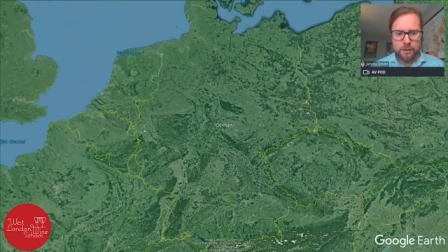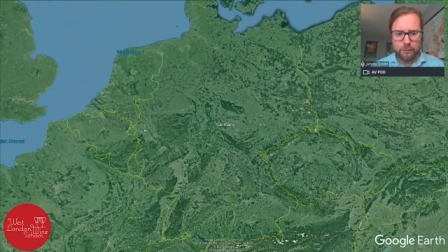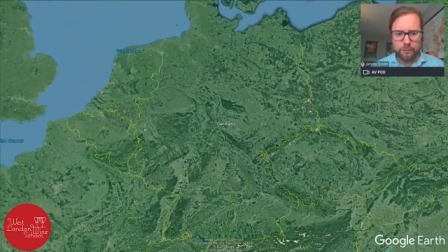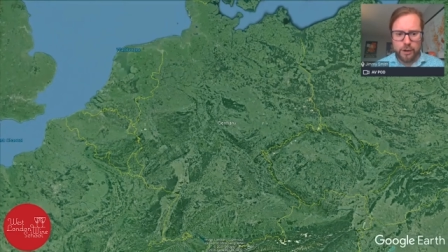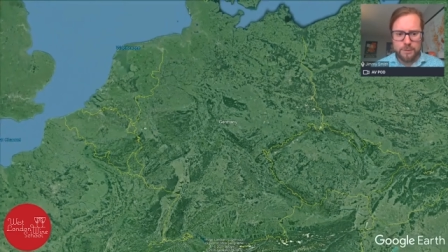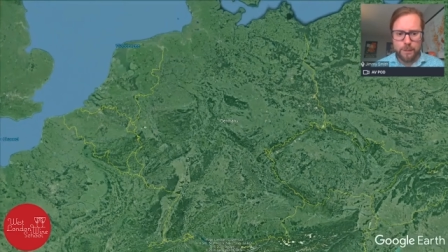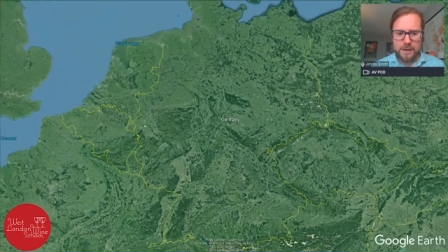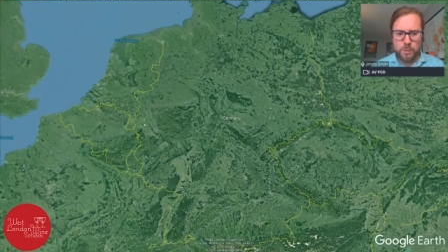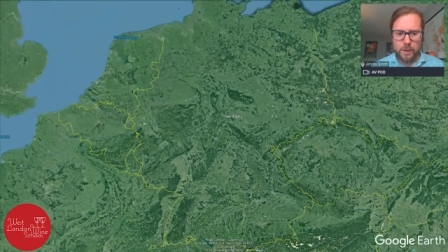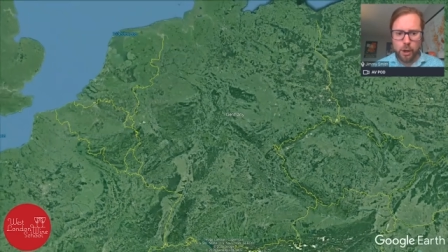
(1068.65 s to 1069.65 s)
The first
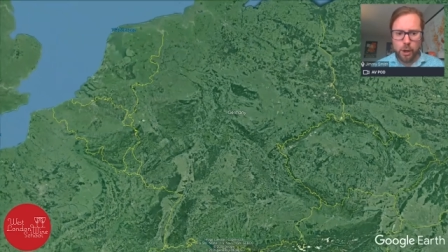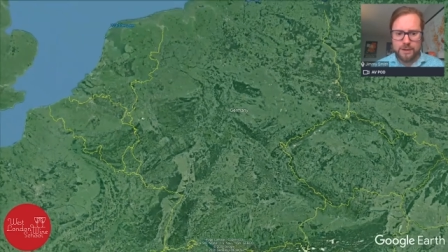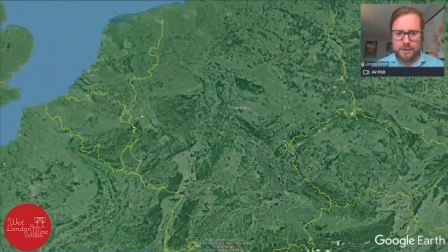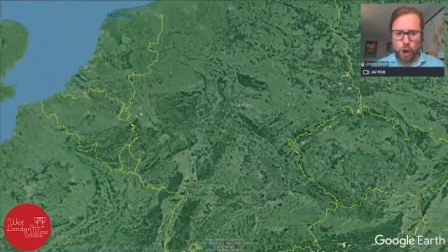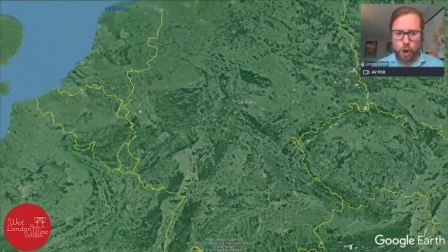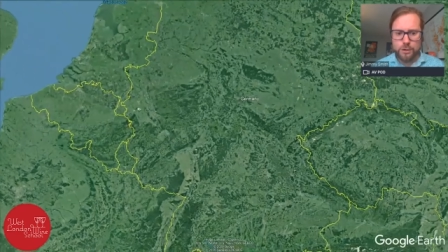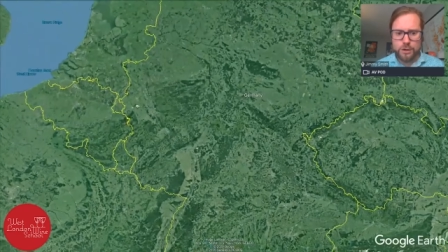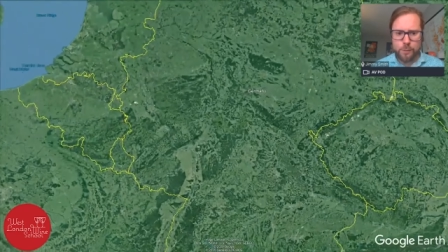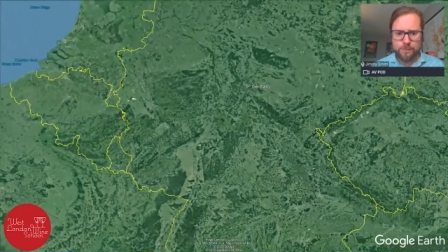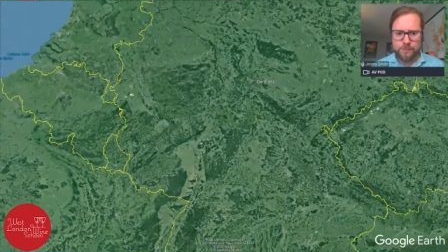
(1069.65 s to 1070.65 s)
place we're going to go
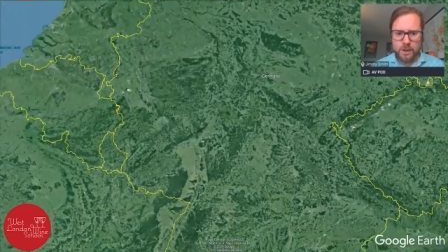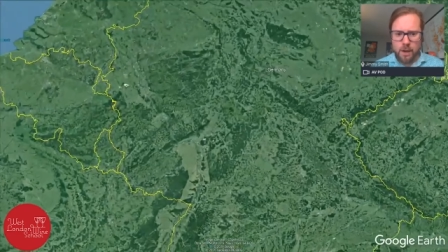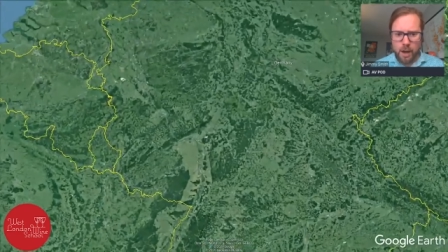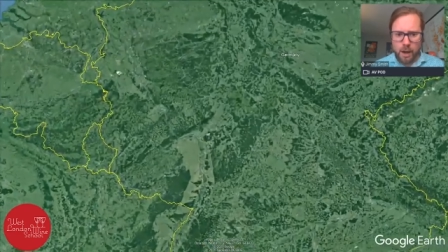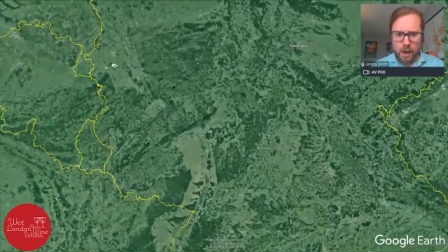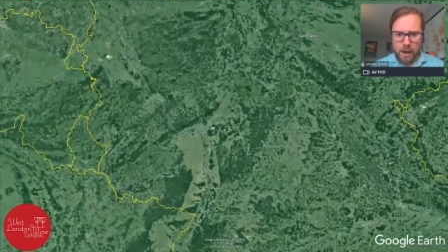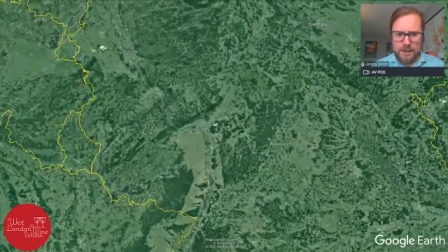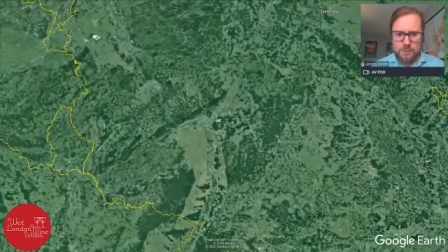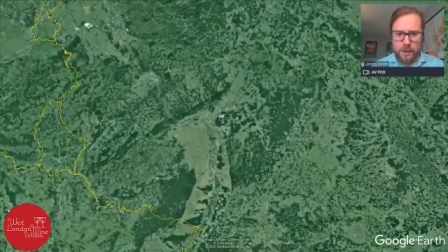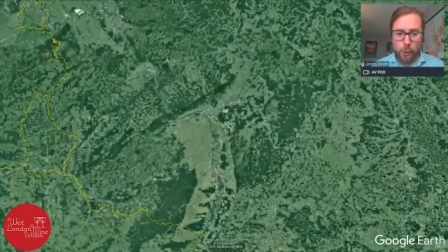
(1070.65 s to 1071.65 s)
to
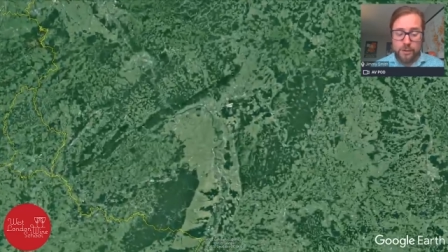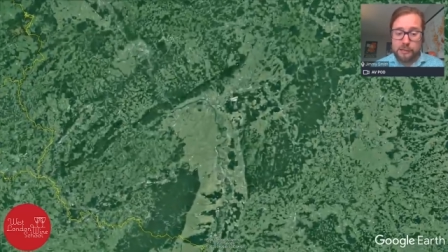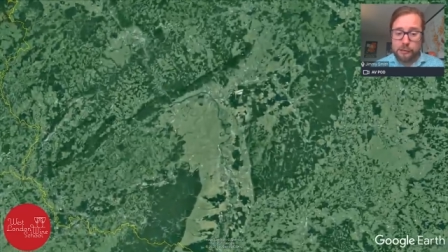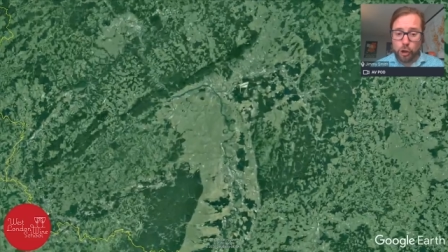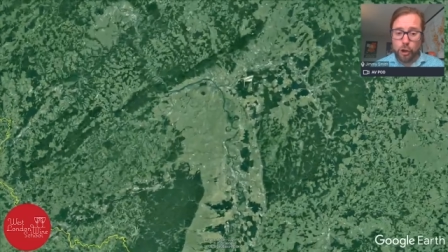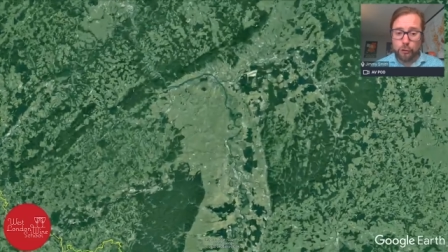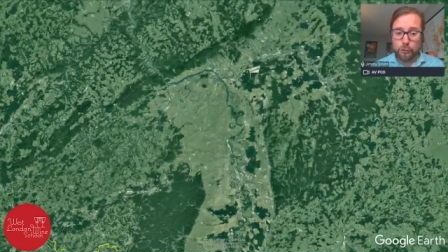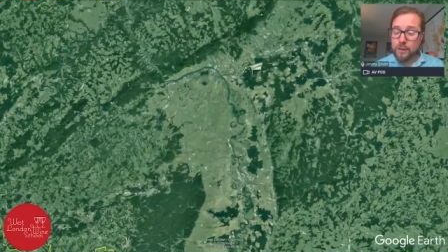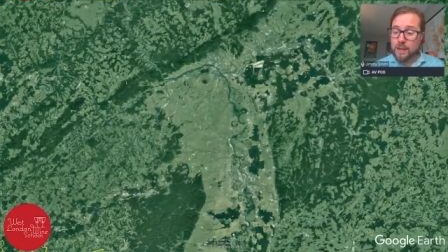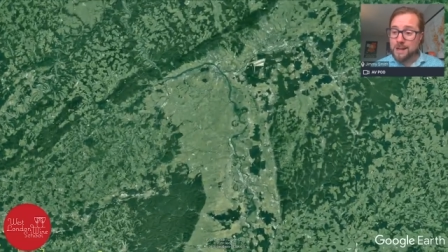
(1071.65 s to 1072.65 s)
is we're going to look at
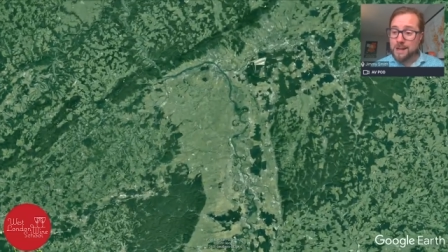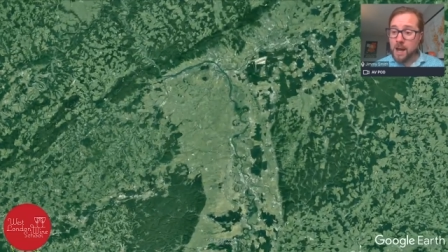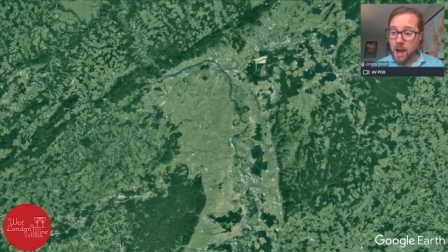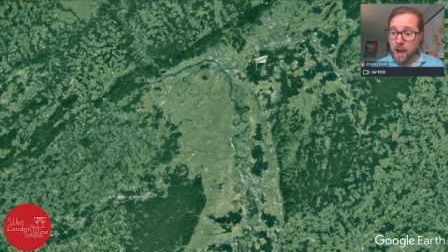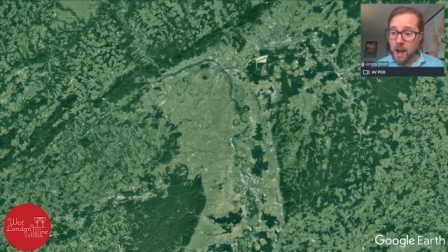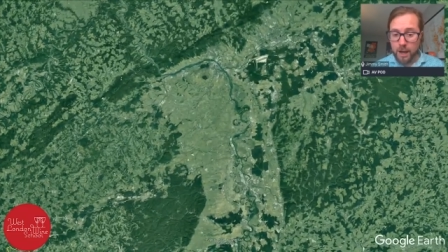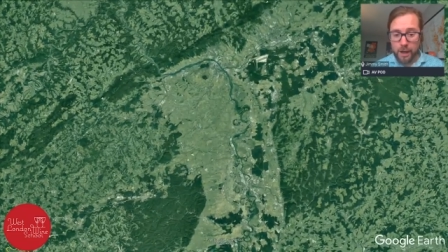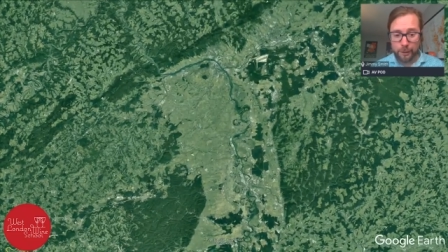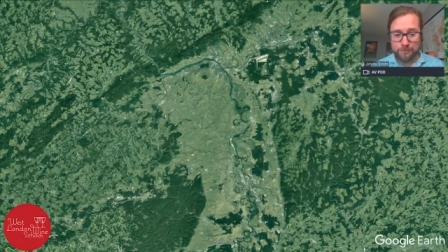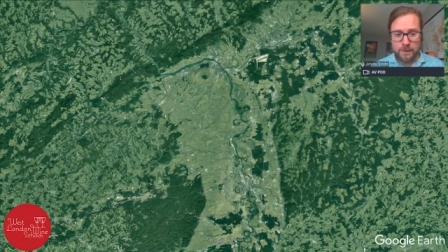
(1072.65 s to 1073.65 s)
the Nahe,